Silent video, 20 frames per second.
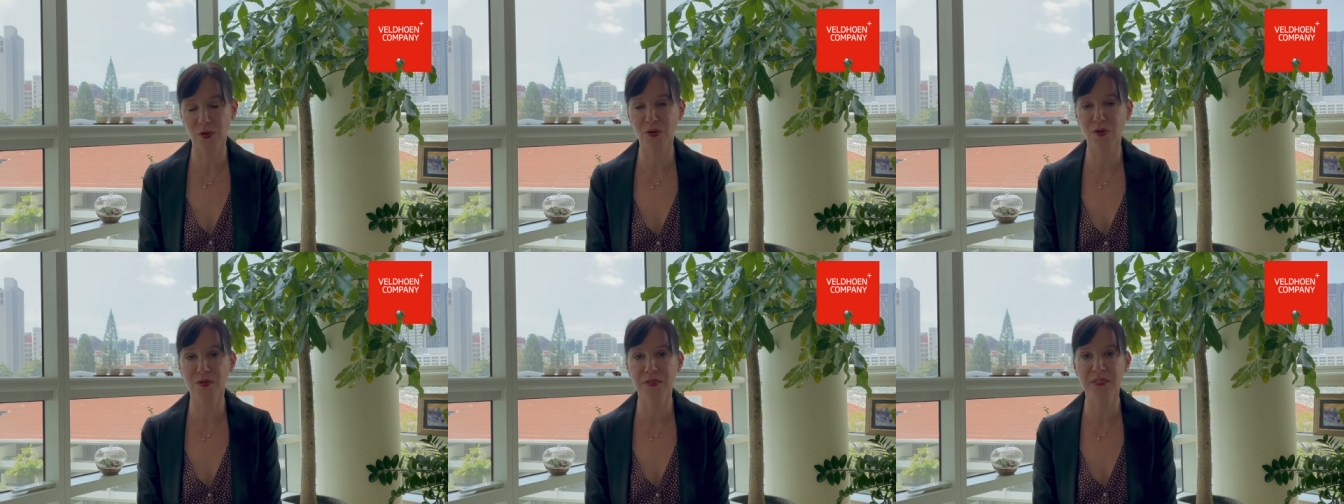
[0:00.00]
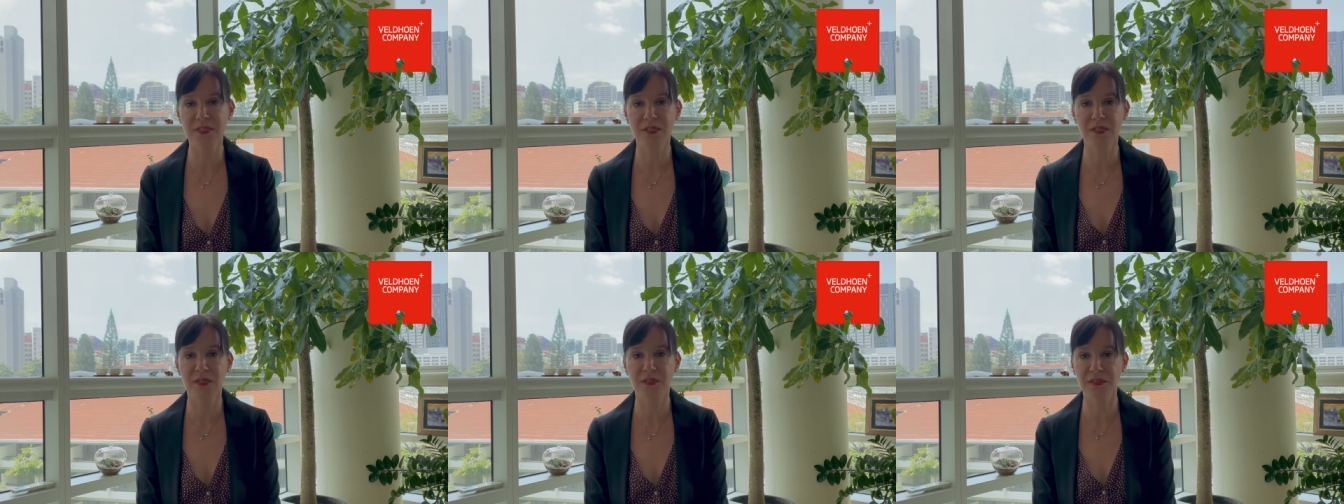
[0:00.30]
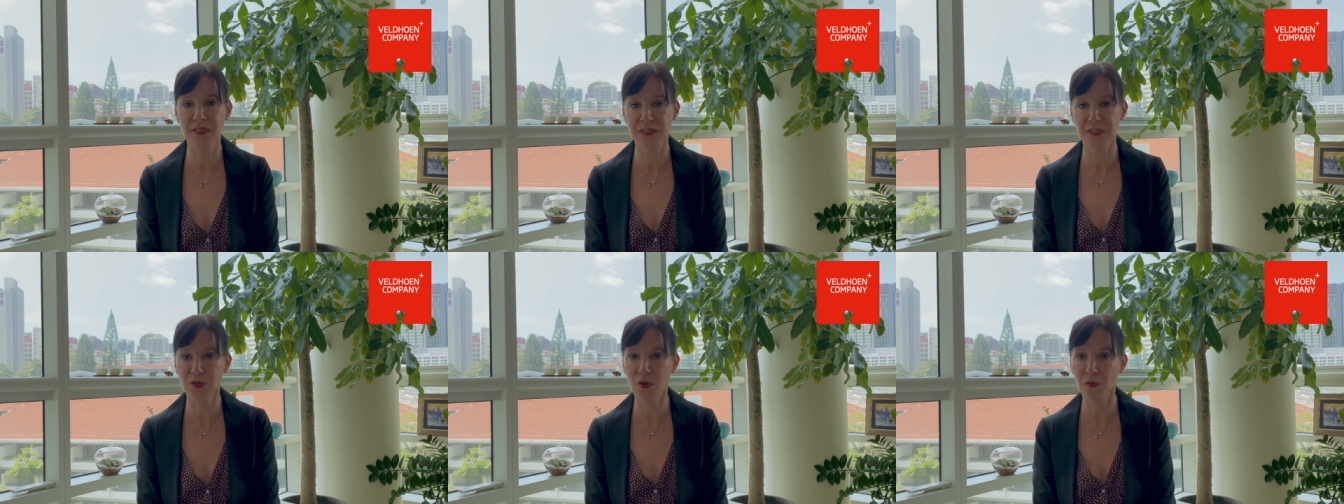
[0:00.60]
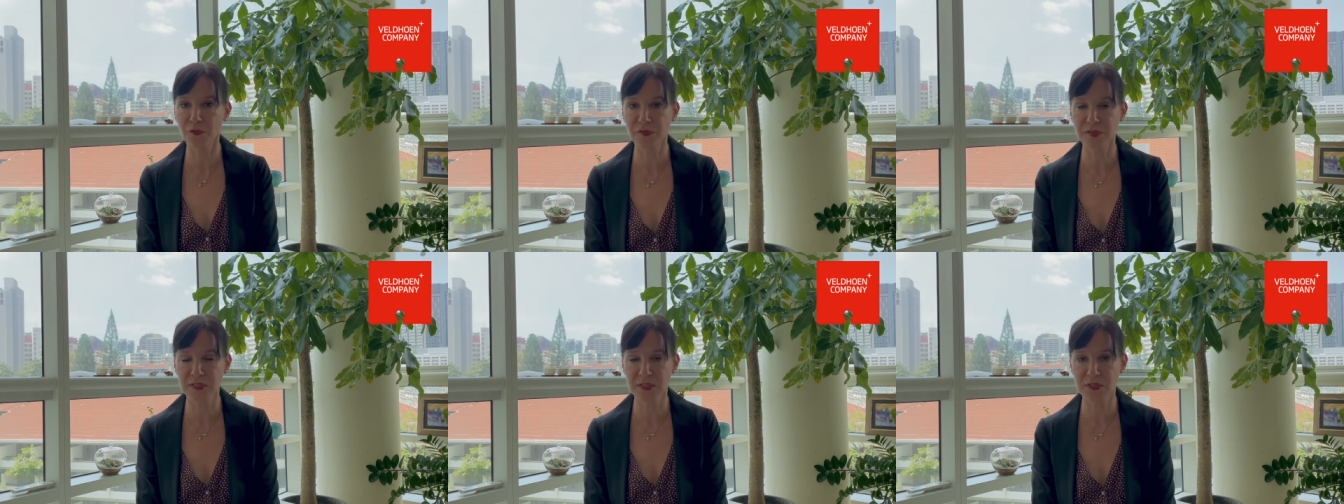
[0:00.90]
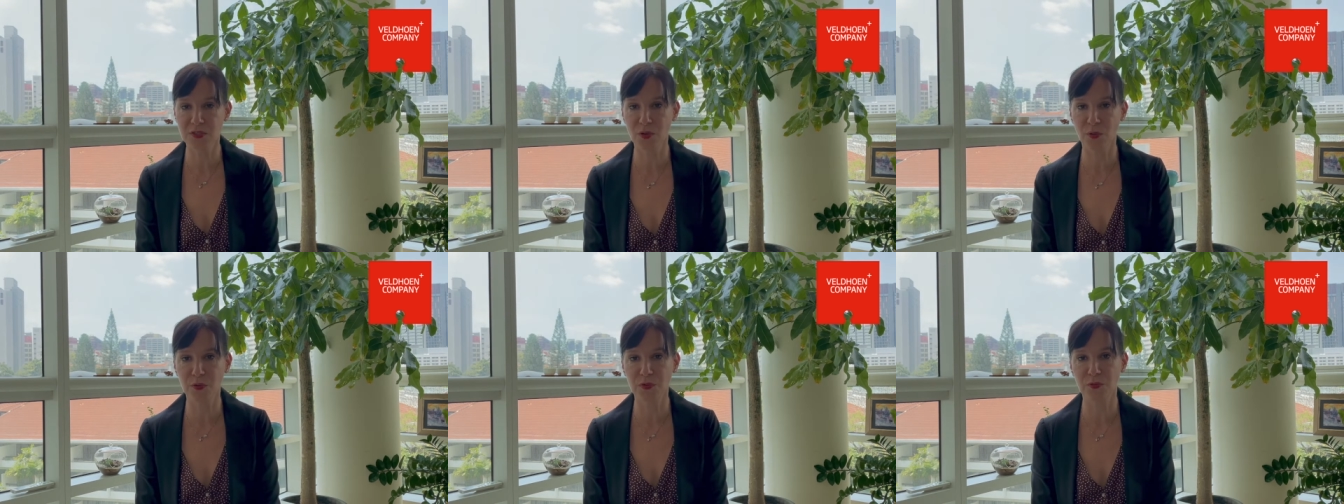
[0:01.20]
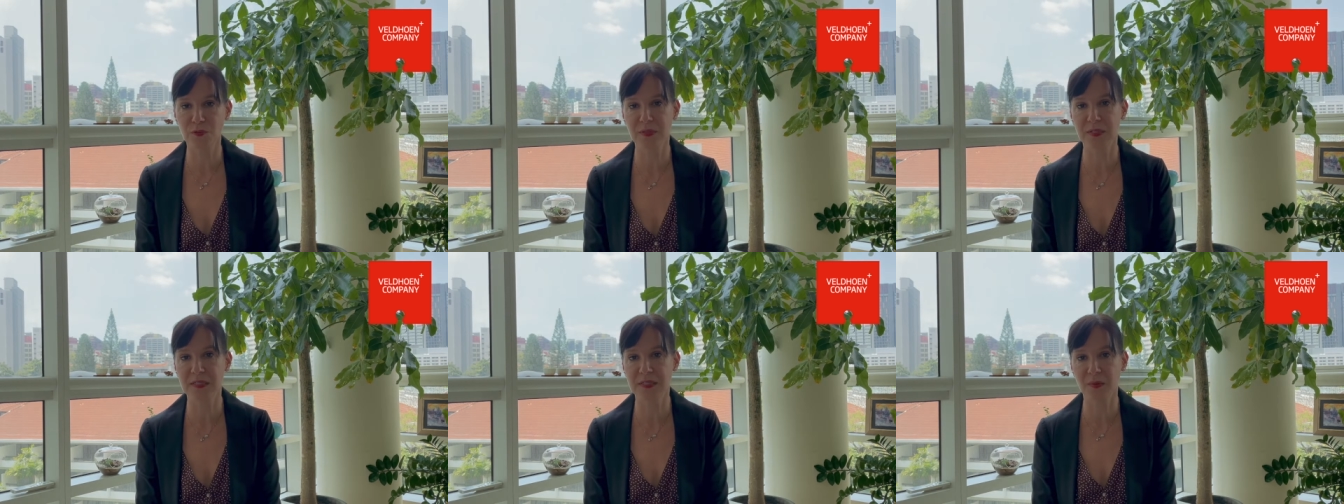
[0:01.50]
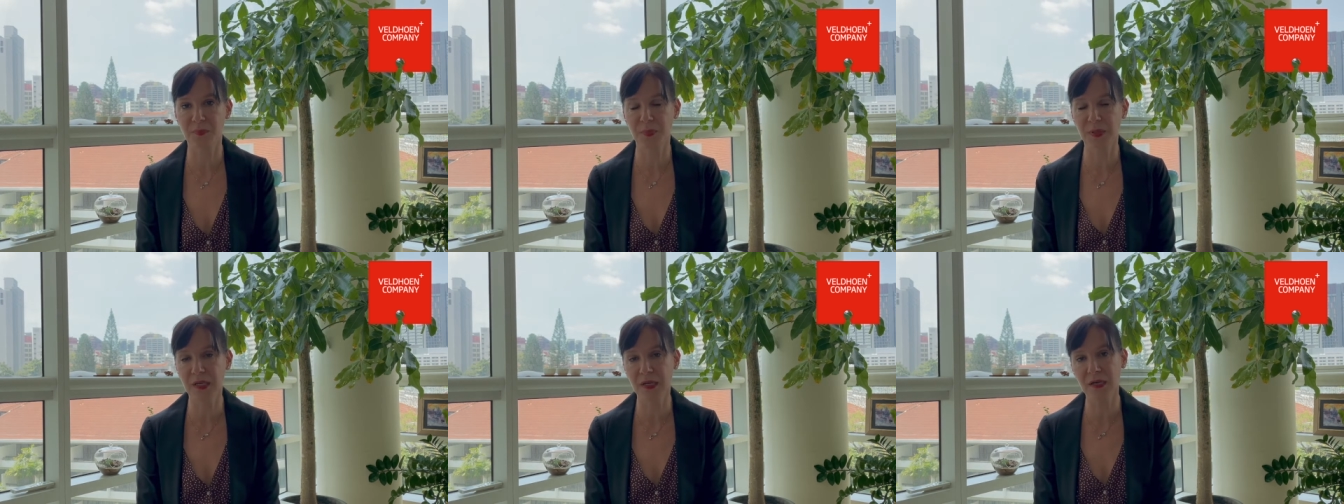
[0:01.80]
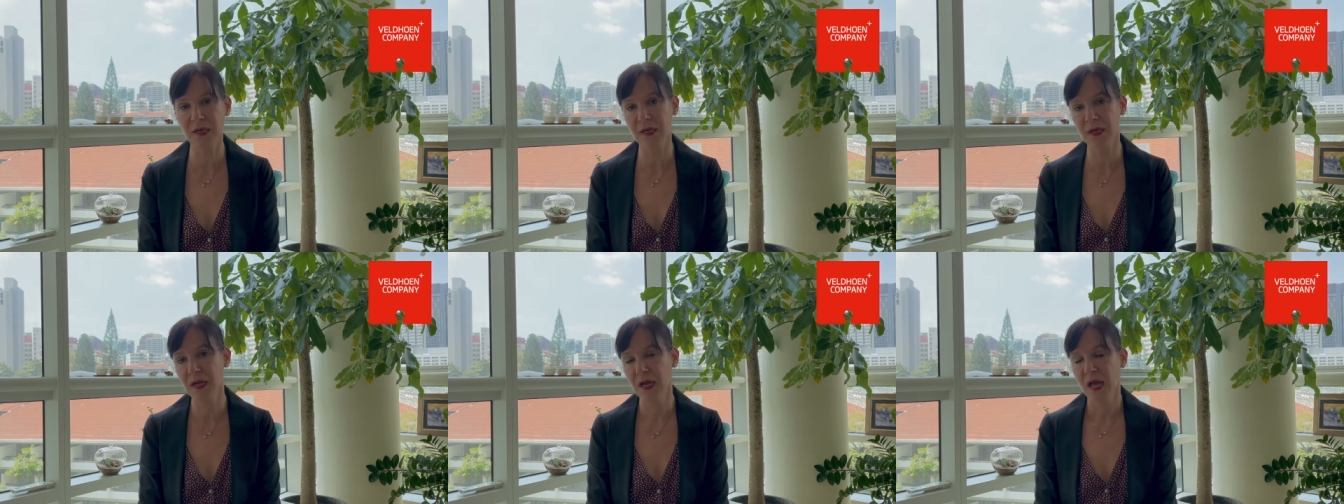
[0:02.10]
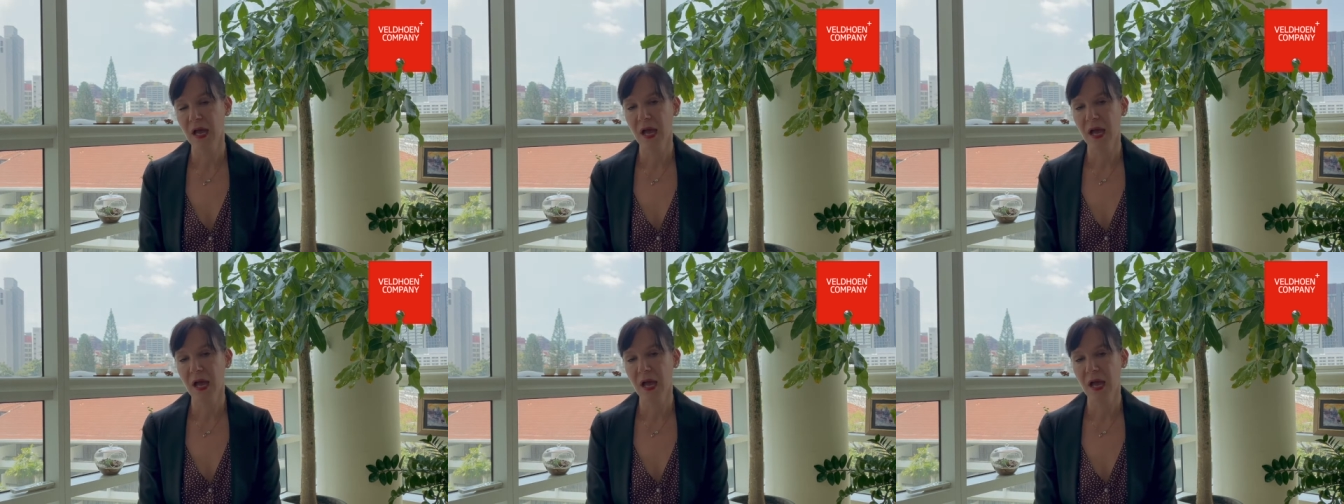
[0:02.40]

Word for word: concerned that the office is going to disappear,